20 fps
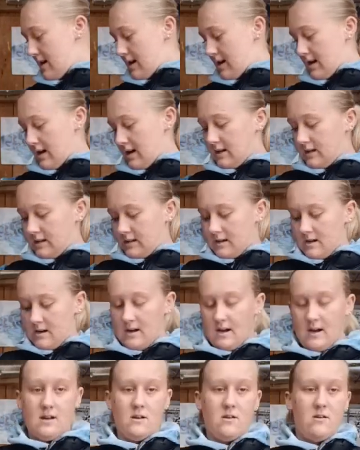It,
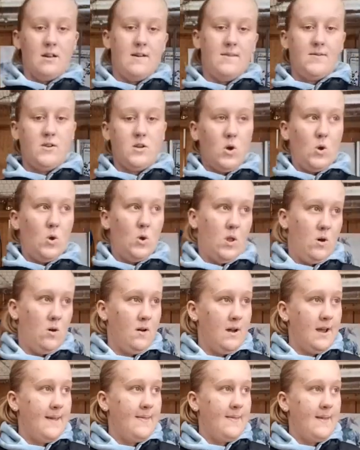I don't have too
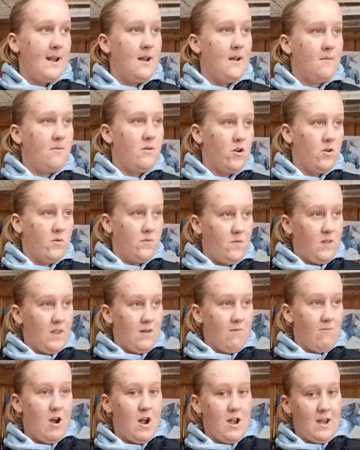long, and then I'm hopefully
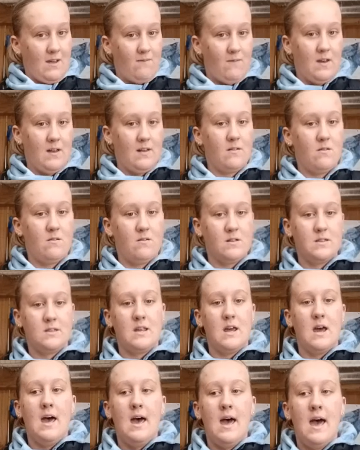riding, fingers crossed.
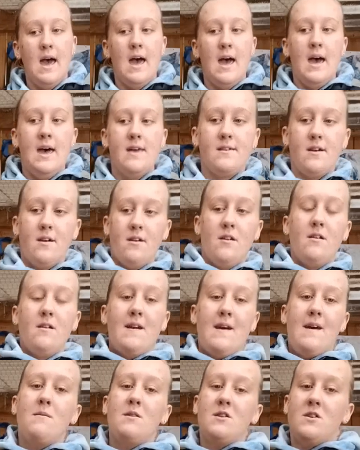So I don't know
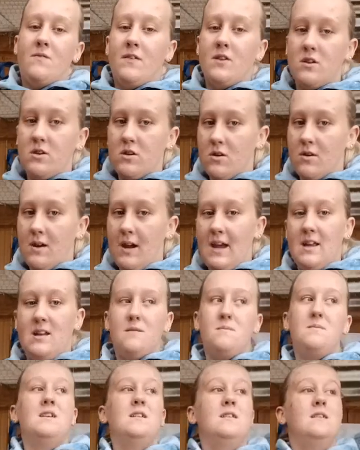how much footage I'll get. It
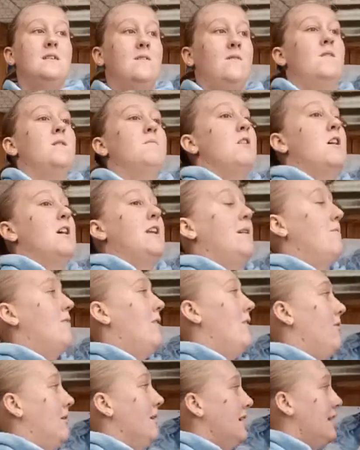depends if I'm riding
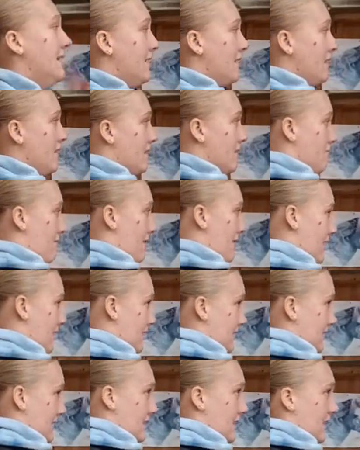well
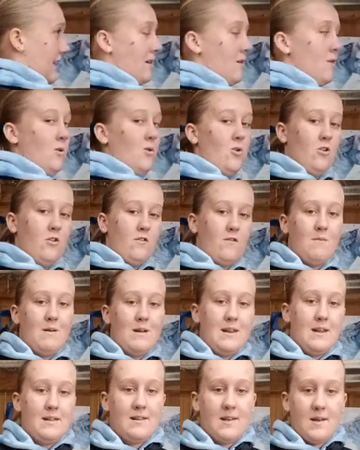Auntie's here or if my
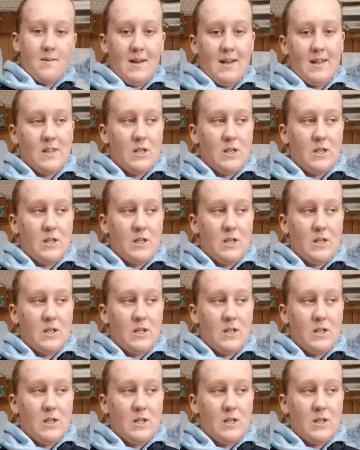dad's coming.